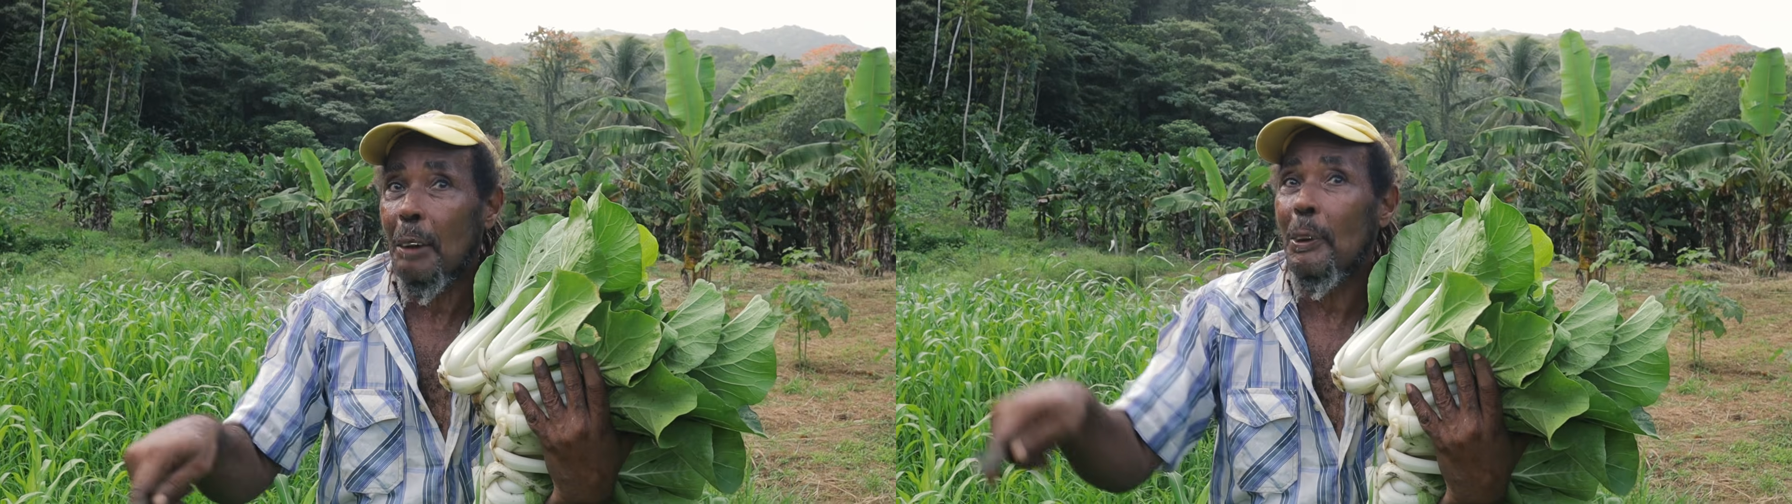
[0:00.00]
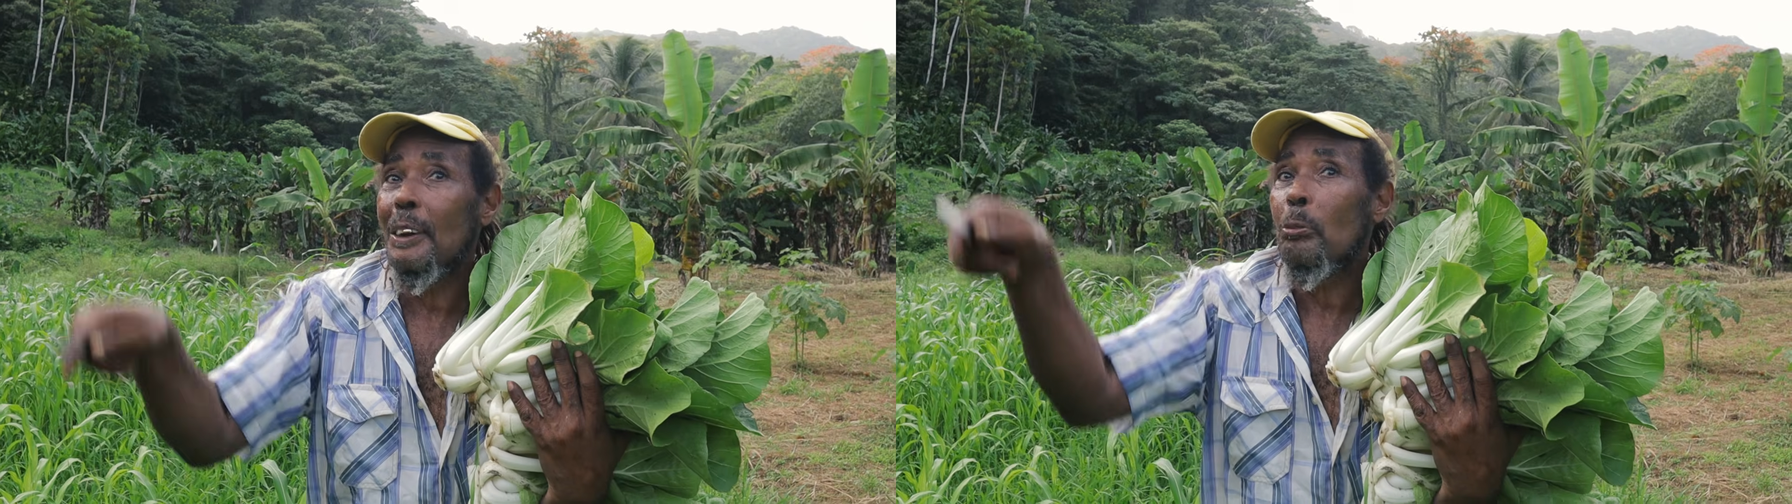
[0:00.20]

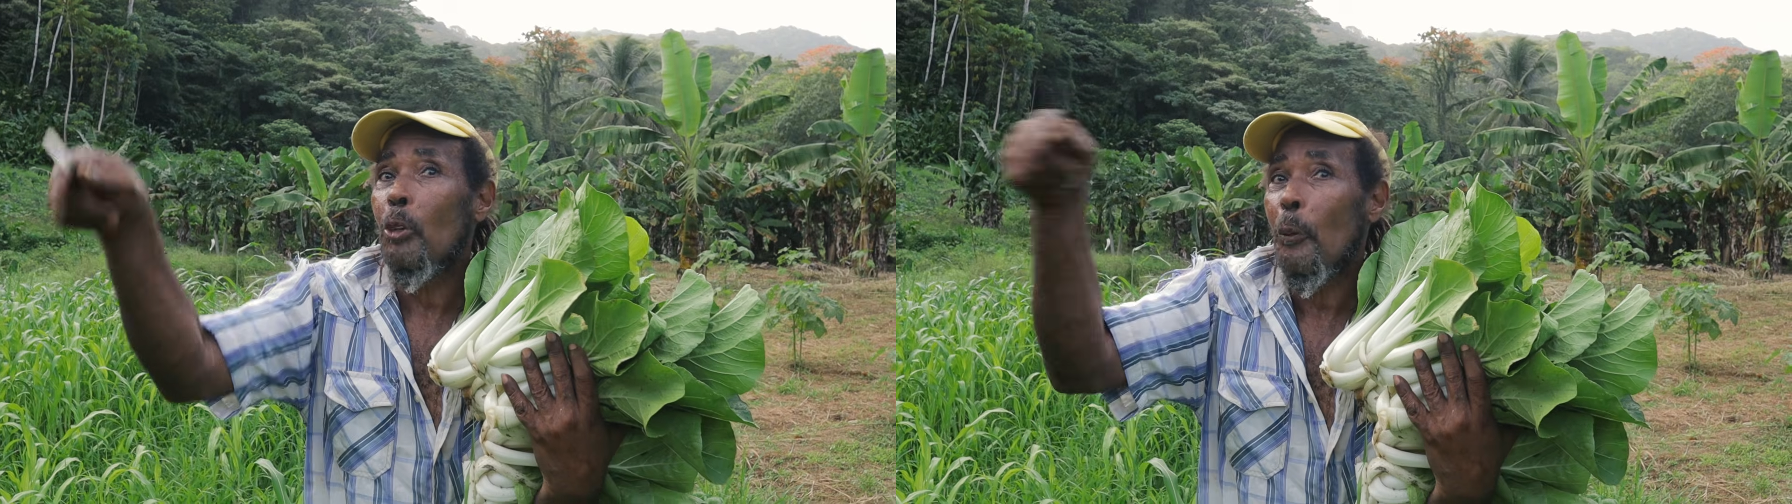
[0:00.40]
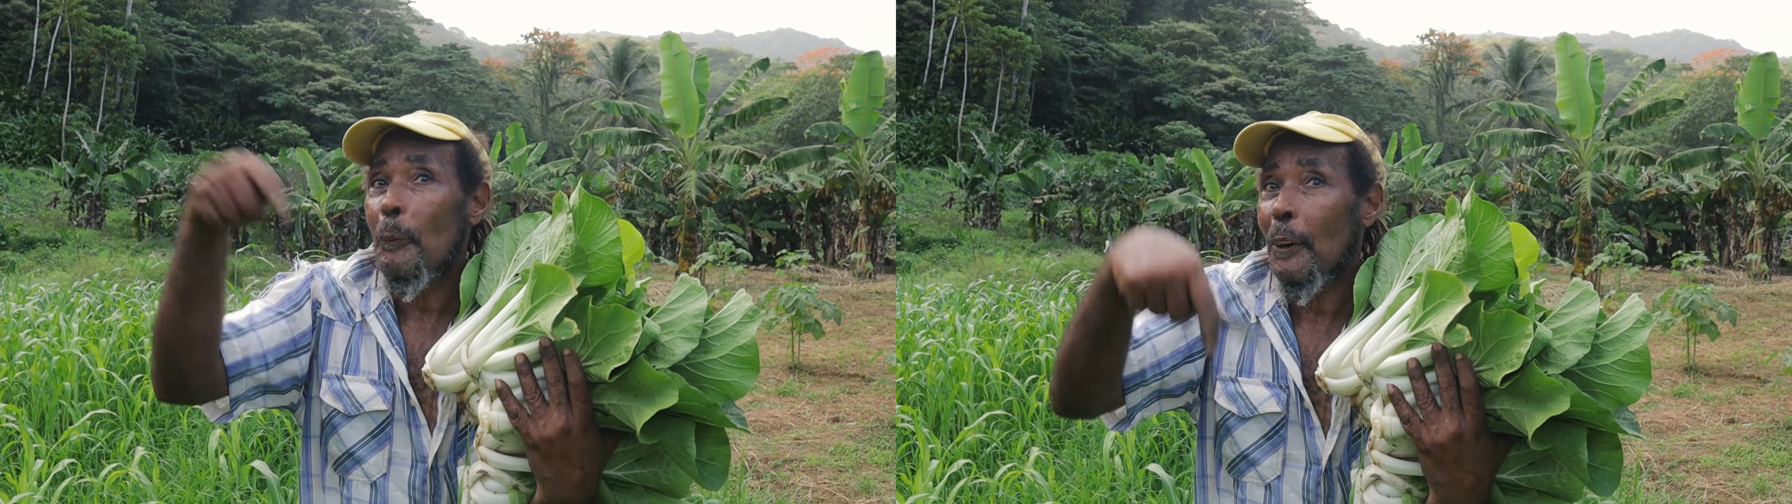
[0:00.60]
It means
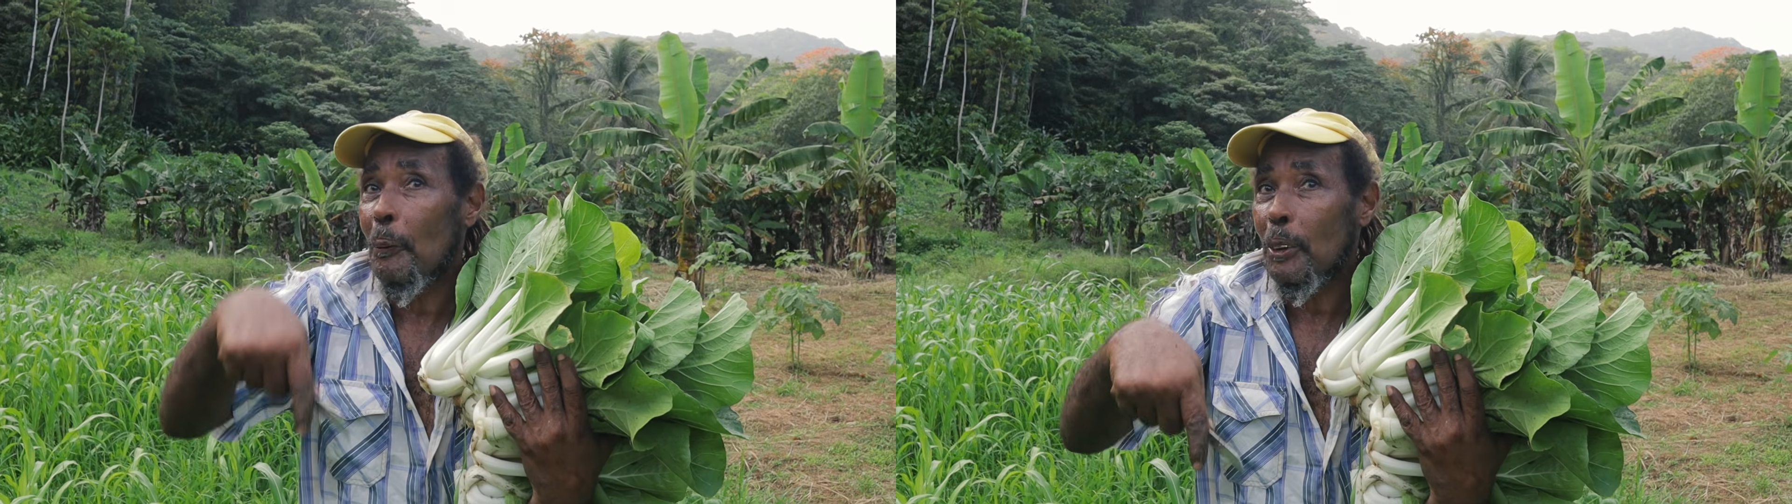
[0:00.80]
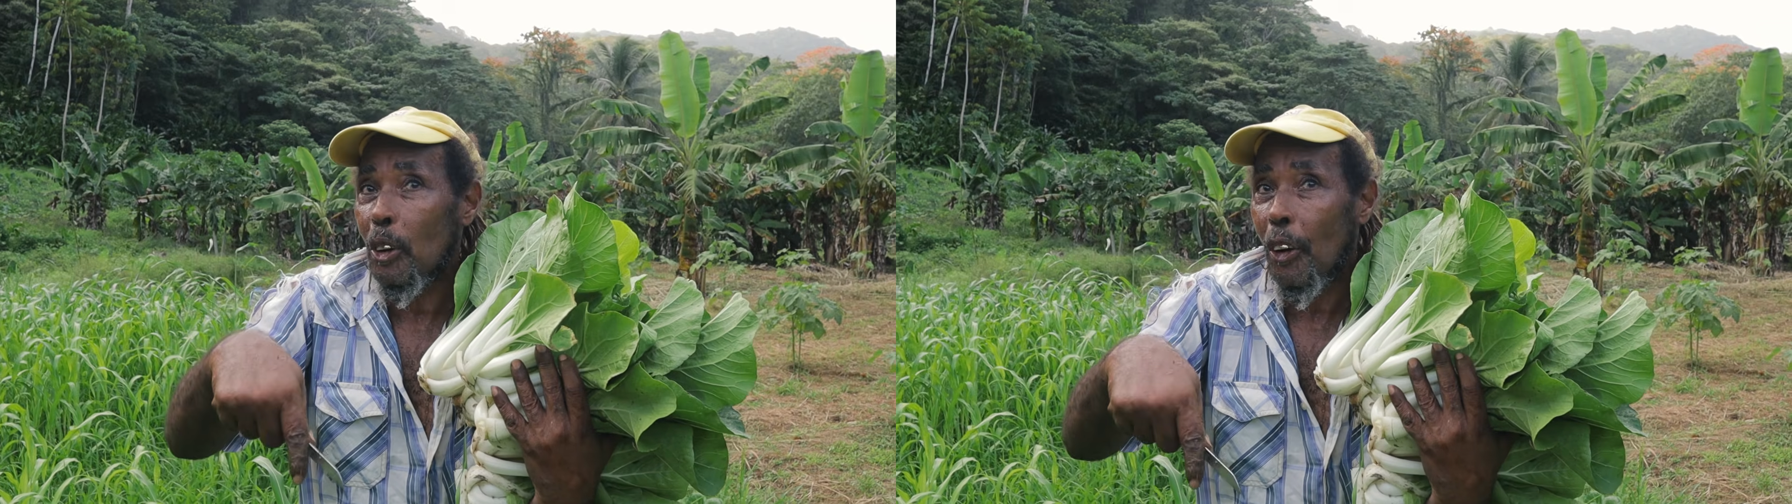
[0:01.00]
more people
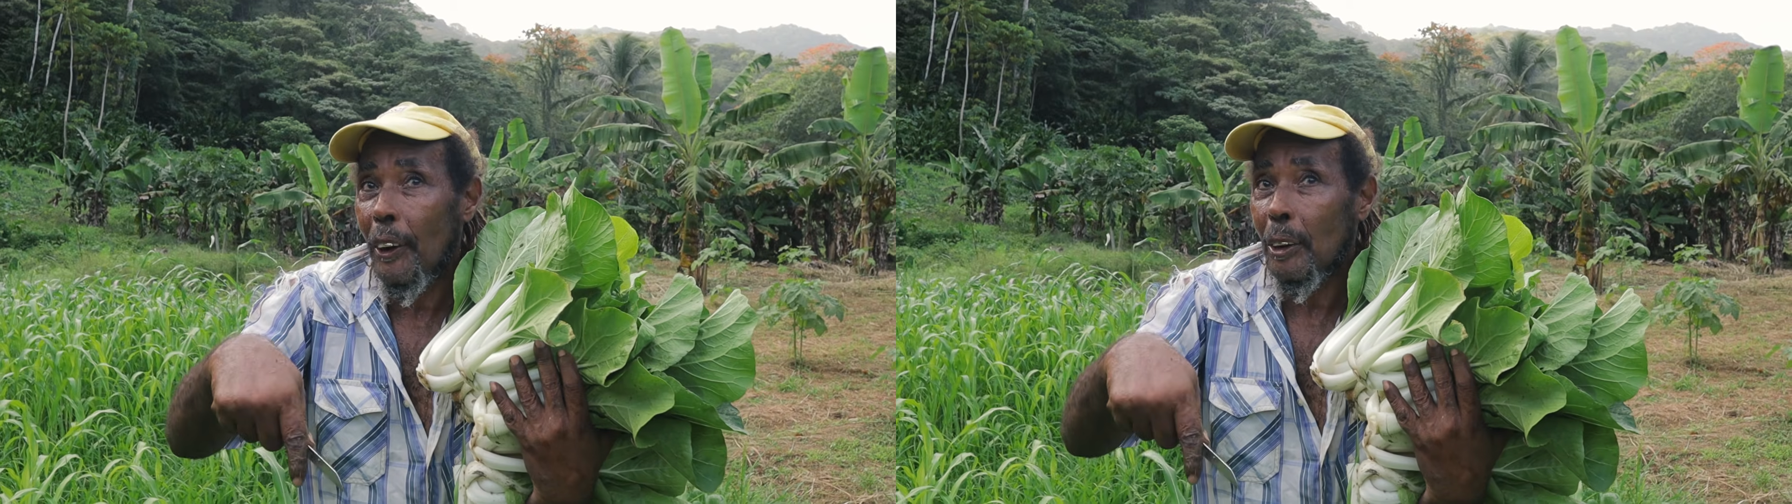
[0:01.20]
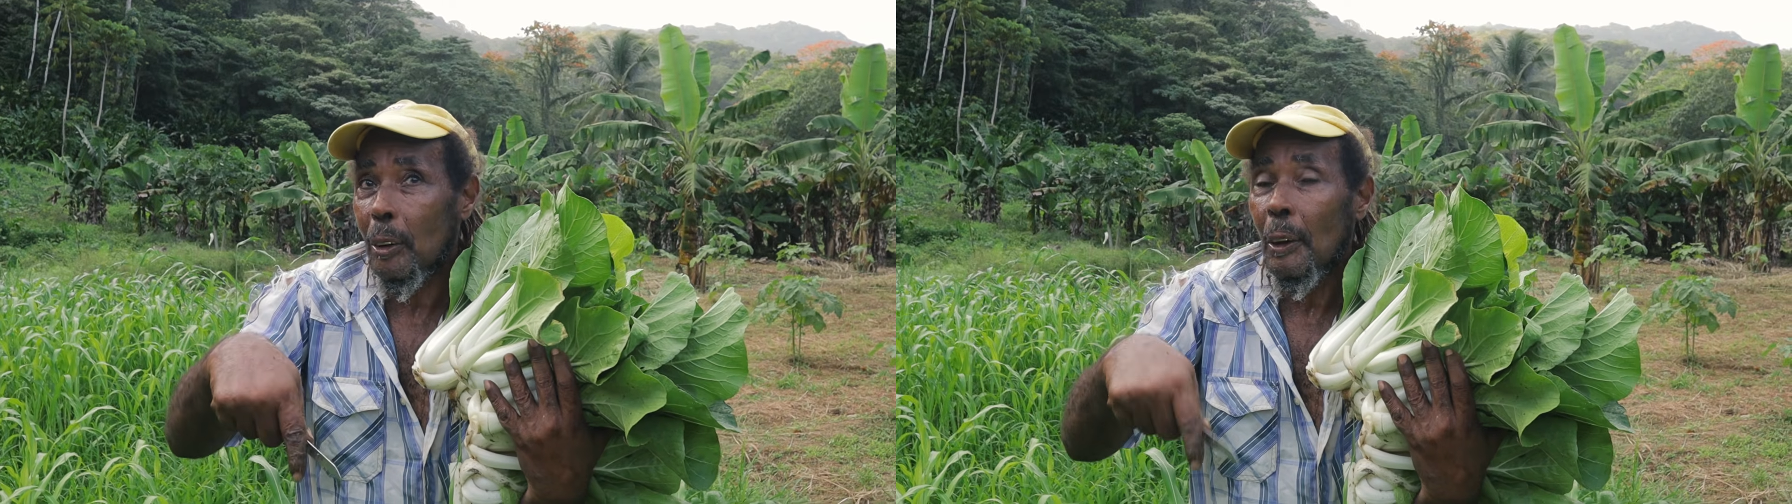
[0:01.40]
coming to
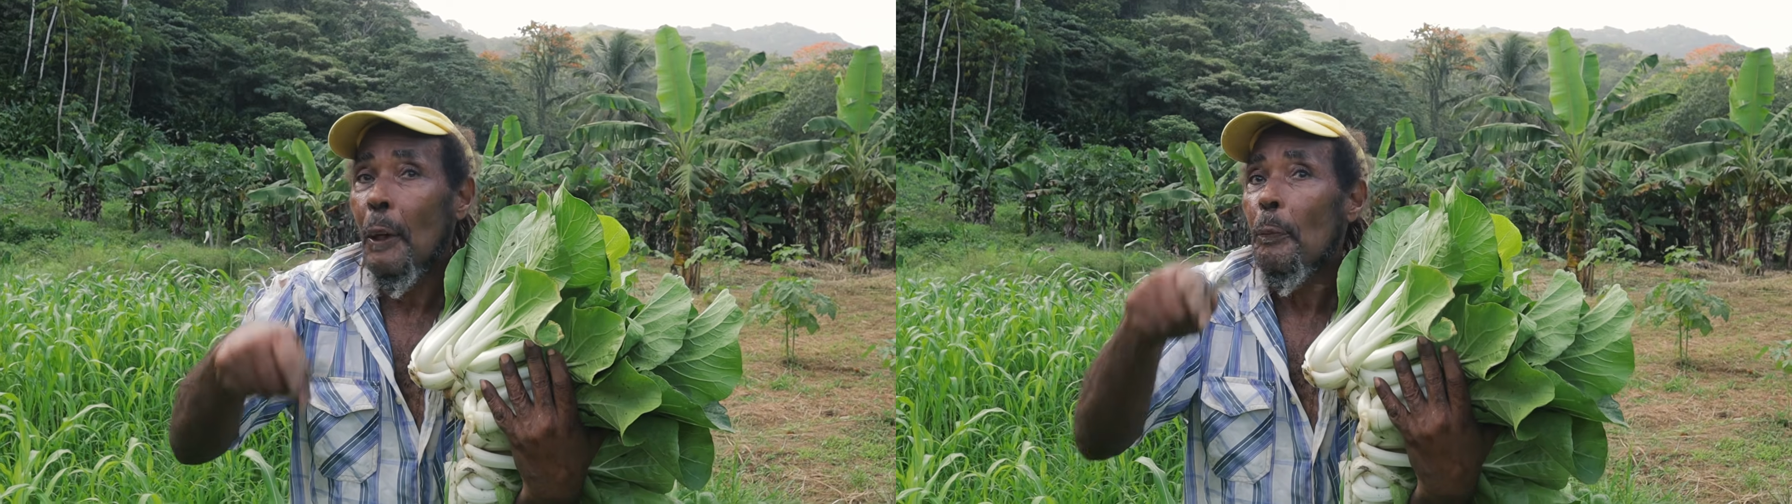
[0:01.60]
Caura, you know.